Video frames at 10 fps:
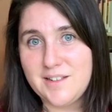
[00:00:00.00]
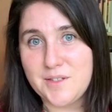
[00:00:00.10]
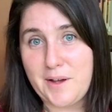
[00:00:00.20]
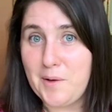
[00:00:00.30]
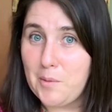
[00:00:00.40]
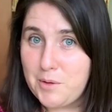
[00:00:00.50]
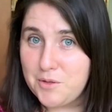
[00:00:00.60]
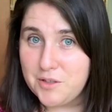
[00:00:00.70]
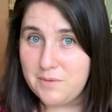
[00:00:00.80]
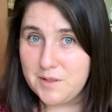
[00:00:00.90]
So I hope you
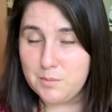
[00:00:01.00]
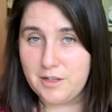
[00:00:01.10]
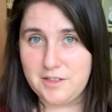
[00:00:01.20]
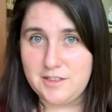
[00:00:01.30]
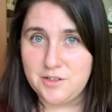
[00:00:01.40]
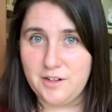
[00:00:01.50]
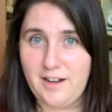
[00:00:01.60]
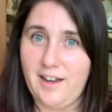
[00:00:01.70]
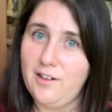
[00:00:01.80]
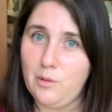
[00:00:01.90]
give this project a
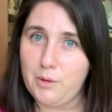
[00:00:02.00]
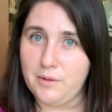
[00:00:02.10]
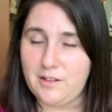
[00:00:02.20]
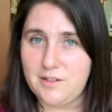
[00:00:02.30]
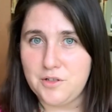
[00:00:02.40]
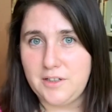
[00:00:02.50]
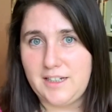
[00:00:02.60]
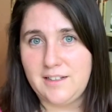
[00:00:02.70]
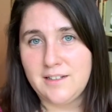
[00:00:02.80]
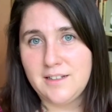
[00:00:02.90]
try and hope you really enjoy
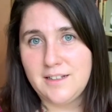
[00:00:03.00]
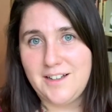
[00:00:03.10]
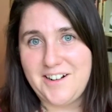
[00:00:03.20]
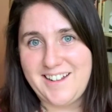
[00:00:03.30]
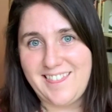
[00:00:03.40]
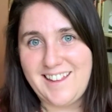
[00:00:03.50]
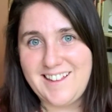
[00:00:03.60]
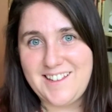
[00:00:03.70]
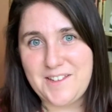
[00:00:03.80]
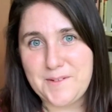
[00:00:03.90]
it. All right,
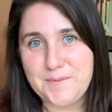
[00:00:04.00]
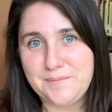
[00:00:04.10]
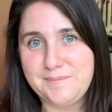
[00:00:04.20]
thank you.